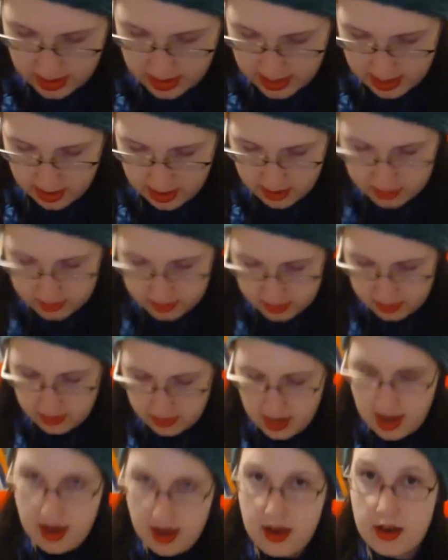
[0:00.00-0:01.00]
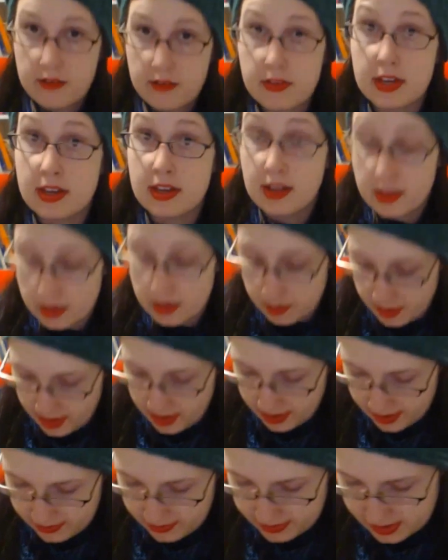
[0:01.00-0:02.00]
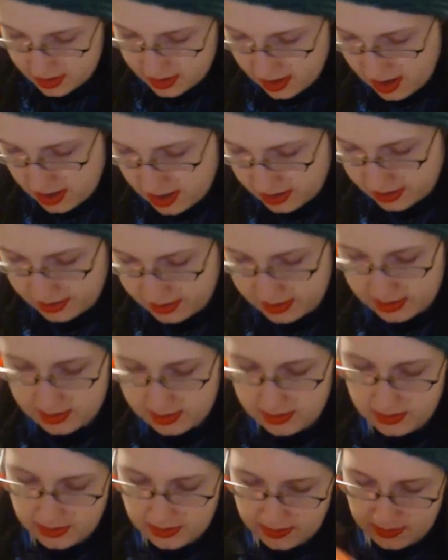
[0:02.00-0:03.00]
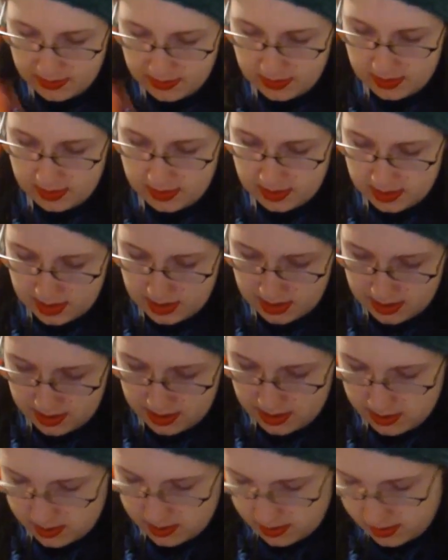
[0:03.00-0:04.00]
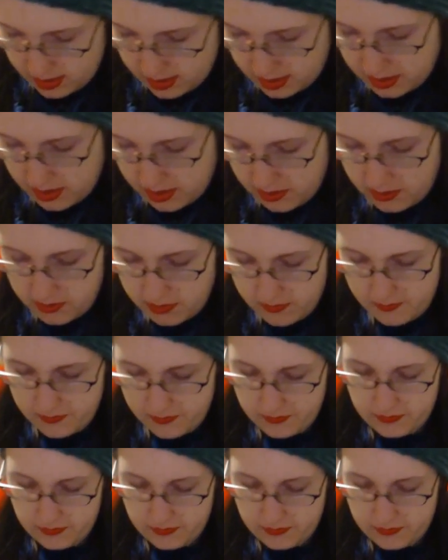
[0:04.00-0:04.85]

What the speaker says: I also have another pair of socks on the go.